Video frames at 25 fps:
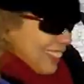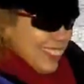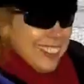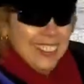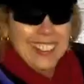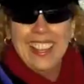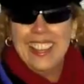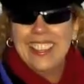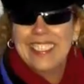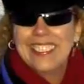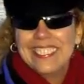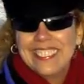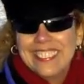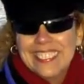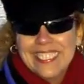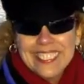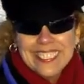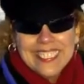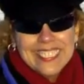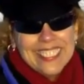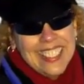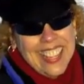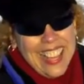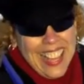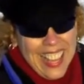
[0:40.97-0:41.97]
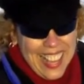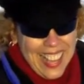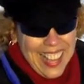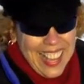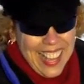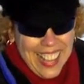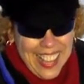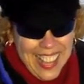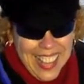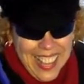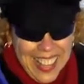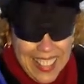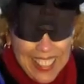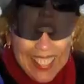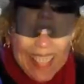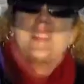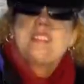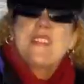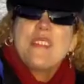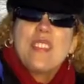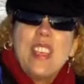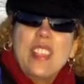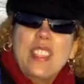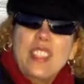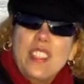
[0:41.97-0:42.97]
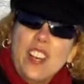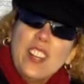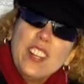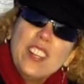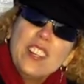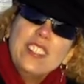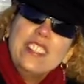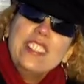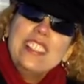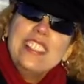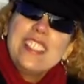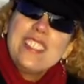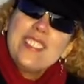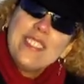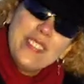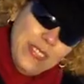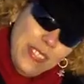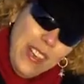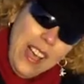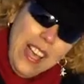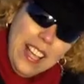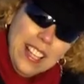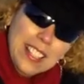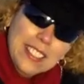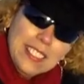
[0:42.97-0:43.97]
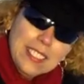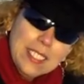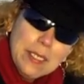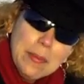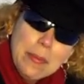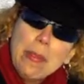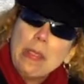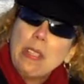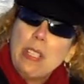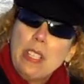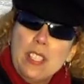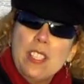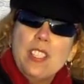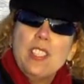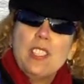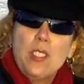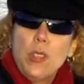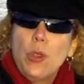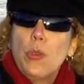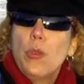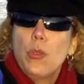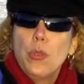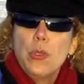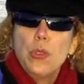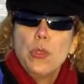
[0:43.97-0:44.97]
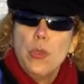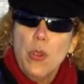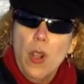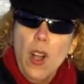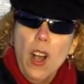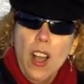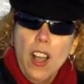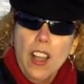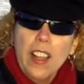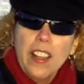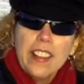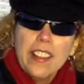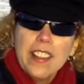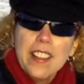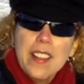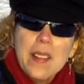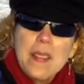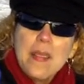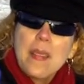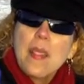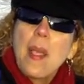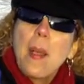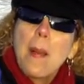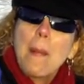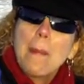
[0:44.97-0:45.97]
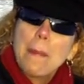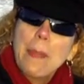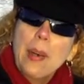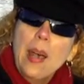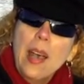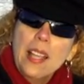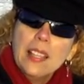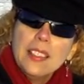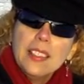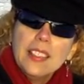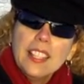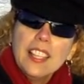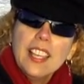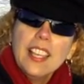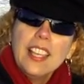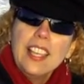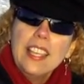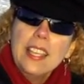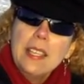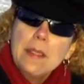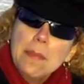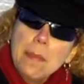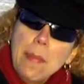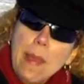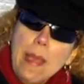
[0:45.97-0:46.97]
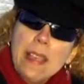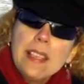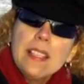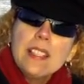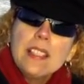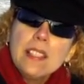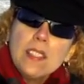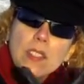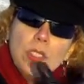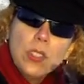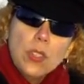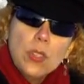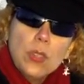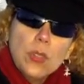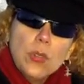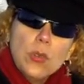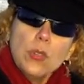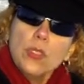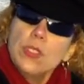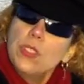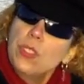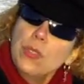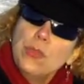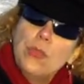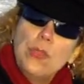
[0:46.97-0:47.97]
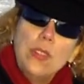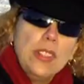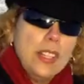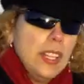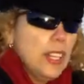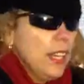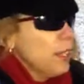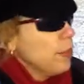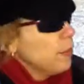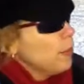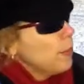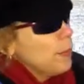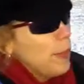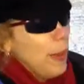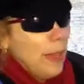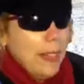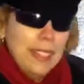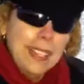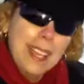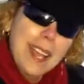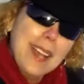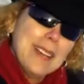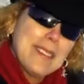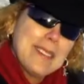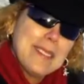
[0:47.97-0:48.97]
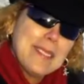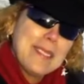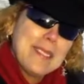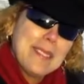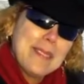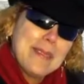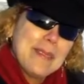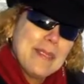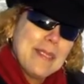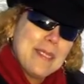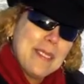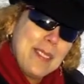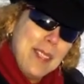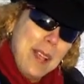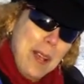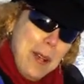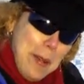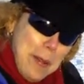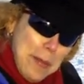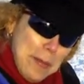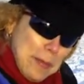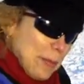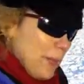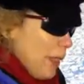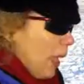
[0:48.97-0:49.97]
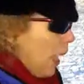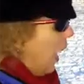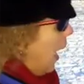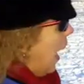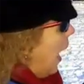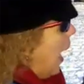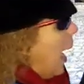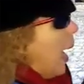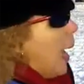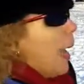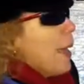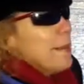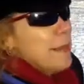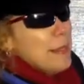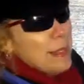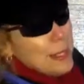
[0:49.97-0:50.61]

there you go. Not only it's fun, because it's who you are, but it makes you different than everybody else. So I'm